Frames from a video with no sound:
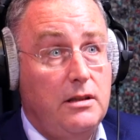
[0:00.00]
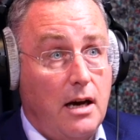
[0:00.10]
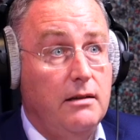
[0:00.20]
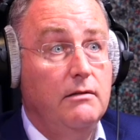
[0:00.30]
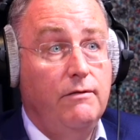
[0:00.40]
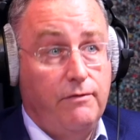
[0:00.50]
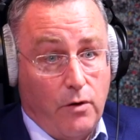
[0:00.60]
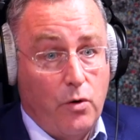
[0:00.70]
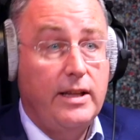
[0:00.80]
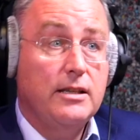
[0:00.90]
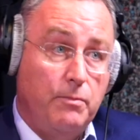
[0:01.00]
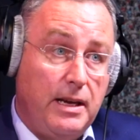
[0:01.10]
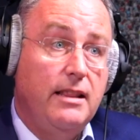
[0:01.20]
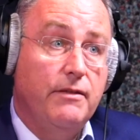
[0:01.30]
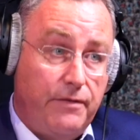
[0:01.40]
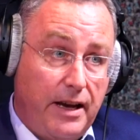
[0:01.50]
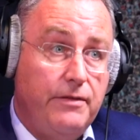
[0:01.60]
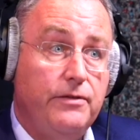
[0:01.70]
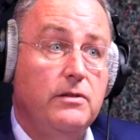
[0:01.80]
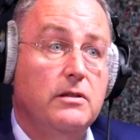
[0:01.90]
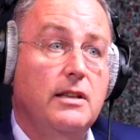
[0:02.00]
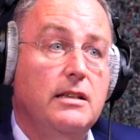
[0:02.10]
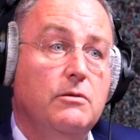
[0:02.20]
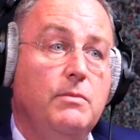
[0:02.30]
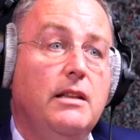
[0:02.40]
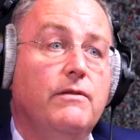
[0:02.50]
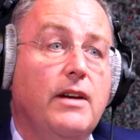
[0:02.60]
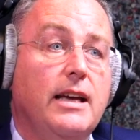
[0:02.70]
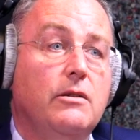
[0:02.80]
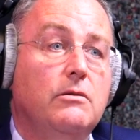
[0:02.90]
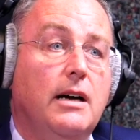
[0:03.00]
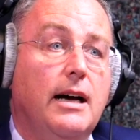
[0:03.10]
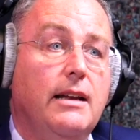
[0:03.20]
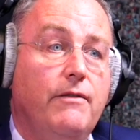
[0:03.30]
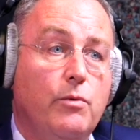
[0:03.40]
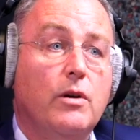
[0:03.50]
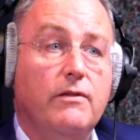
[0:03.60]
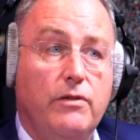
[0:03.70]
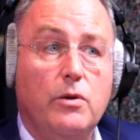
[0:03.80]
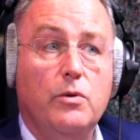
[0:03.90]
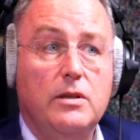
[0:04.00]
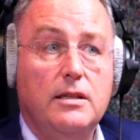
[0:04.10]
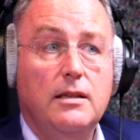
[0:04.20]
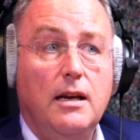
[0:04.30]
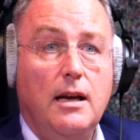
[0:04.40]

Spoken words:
done 4. This will be the 5th, so this will be the final. And every one of those,